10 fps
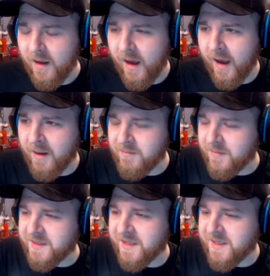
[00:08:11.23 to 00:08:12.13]
Um,
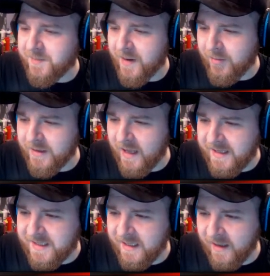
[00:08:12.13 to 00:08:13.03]
let's see, but I would like
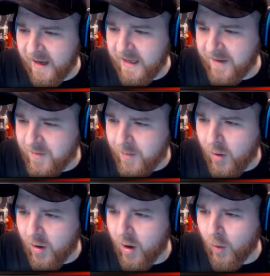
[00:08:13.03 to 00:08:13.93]
to see like even
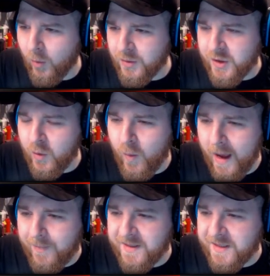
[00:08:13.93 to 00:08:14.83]
more old school
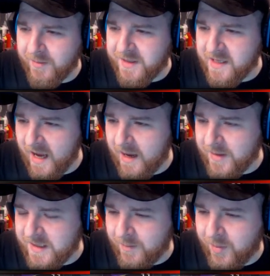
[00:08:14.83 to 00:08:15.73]
weapons come to the game
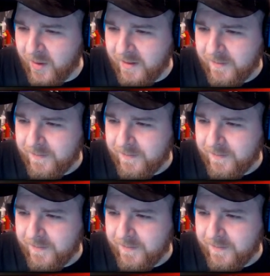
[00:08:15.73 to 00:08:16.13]
at some point.